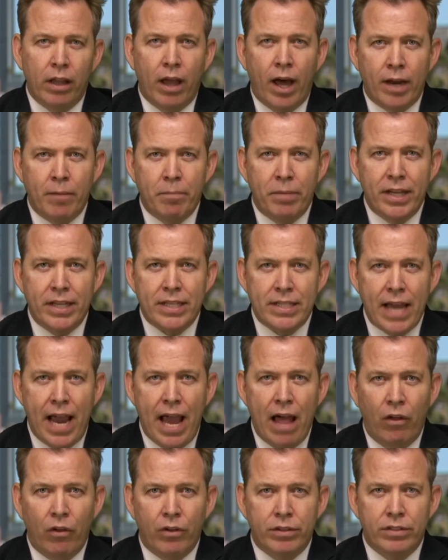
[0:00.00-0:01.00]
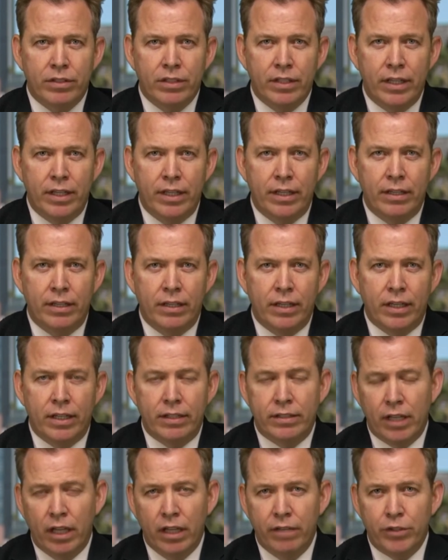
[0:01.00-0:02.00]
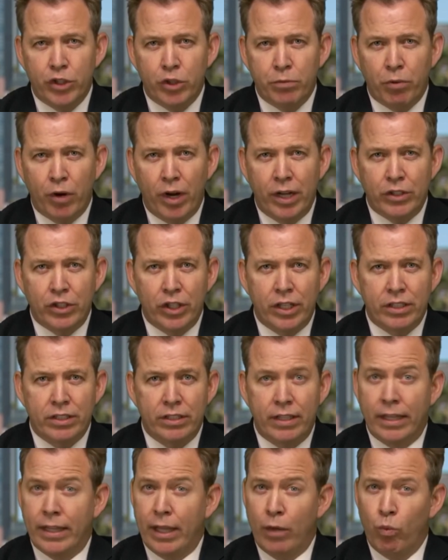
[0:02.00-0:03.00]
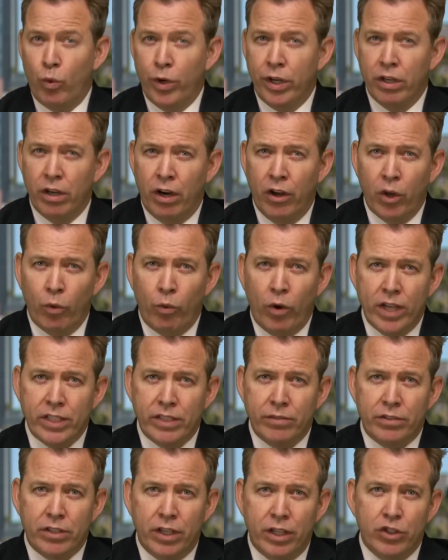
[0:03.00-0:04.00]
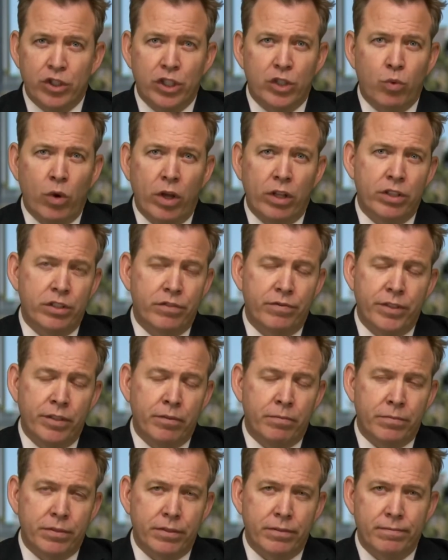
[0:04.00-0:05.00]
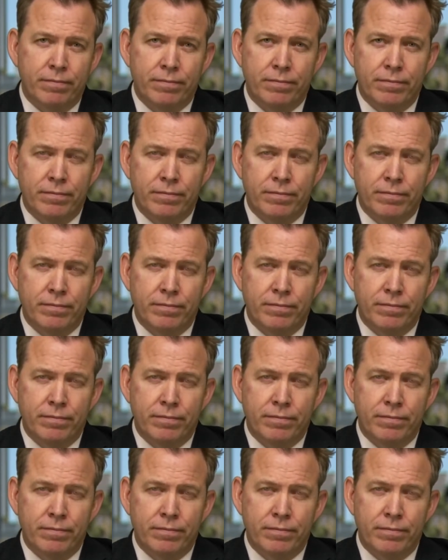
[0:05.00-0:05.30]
a lot of big talent in television projects that they wouldn't otherwise have touched, as well as films.